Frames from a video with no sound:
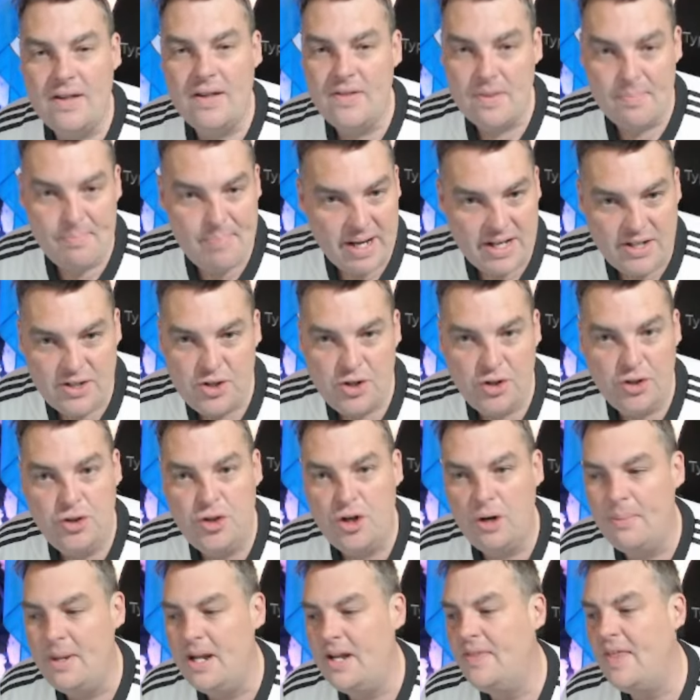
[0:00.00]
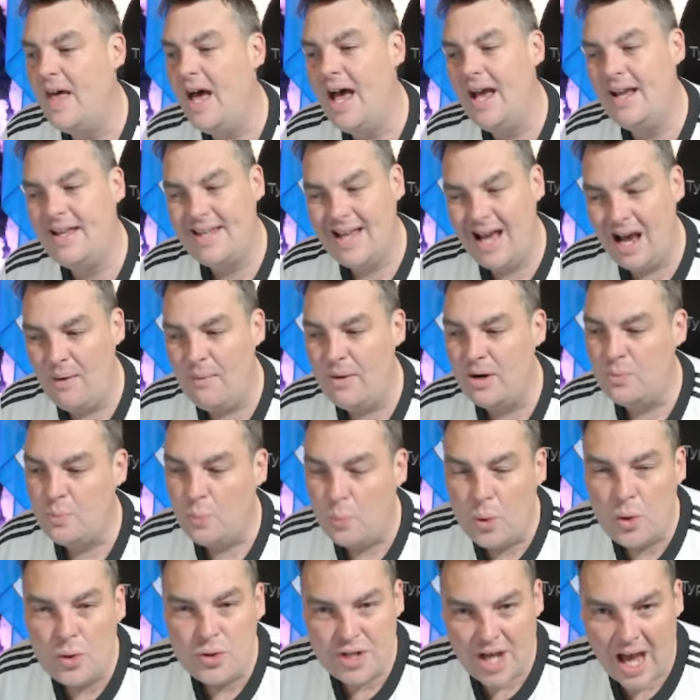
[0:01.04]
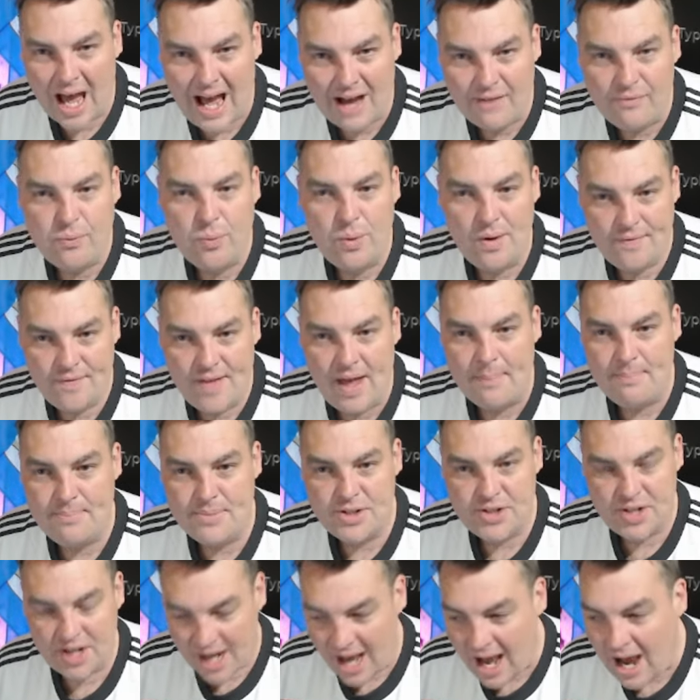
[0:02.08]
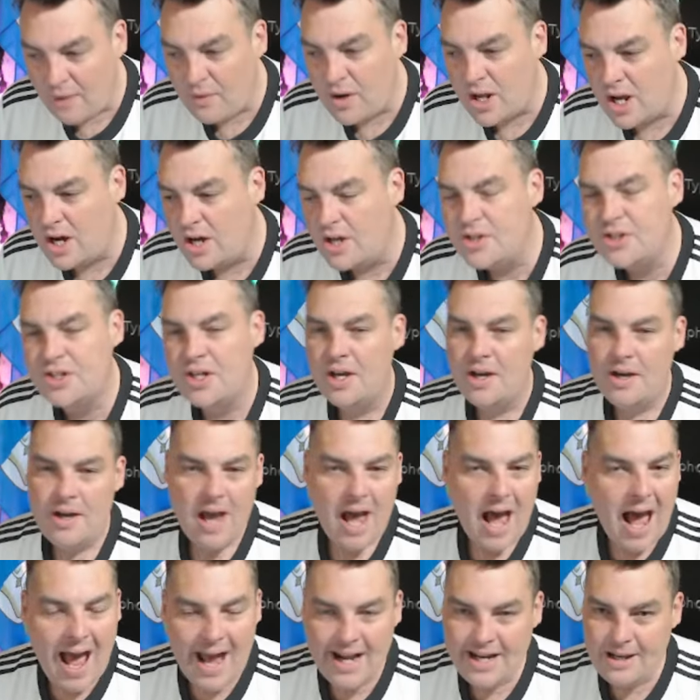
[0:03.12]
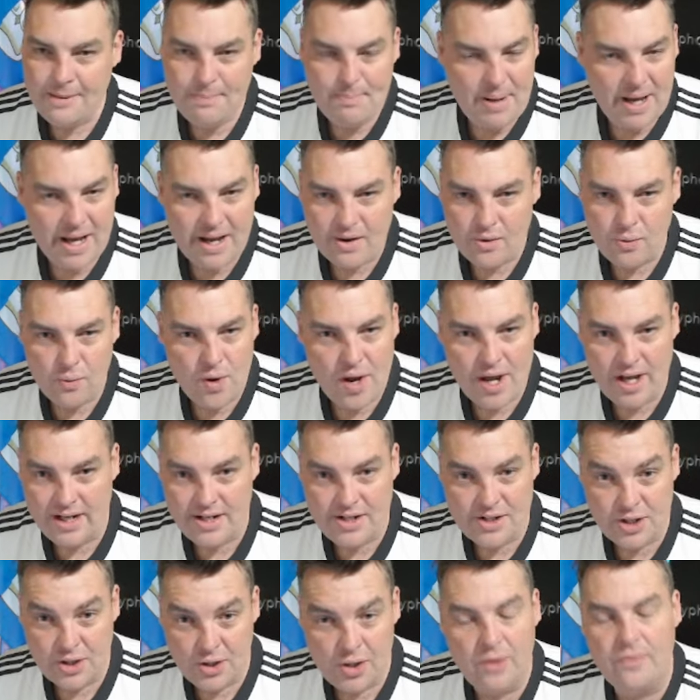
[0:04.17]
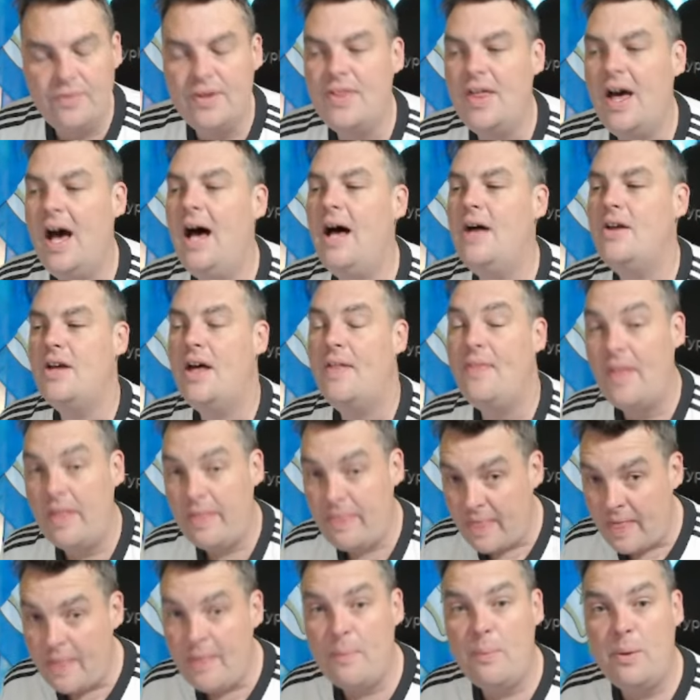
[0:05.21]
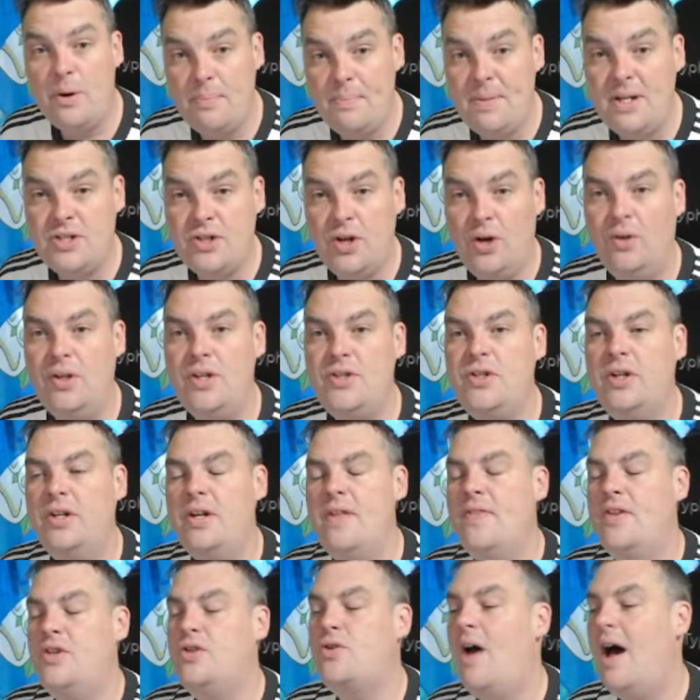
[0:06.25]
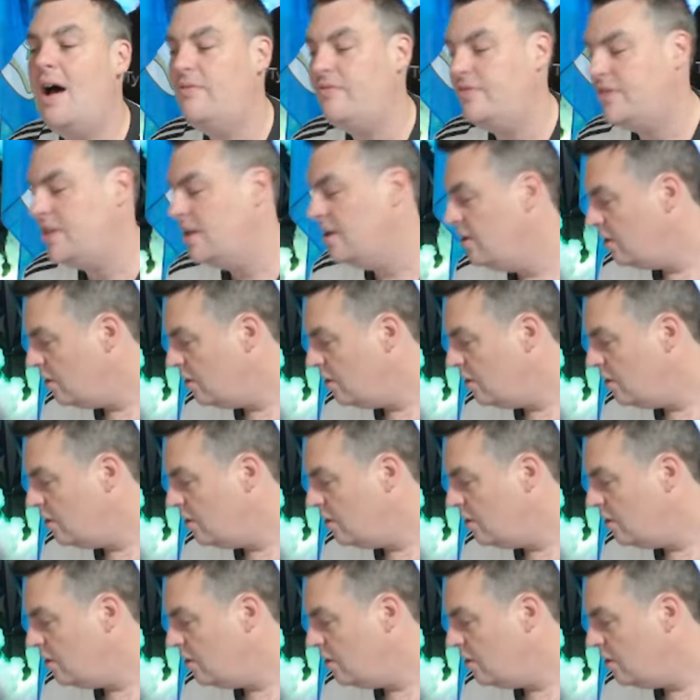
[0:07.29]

the bid could come in there. Carlton would have, with them scenarios, any pick really to cover that. And then they would be totally done in the draft.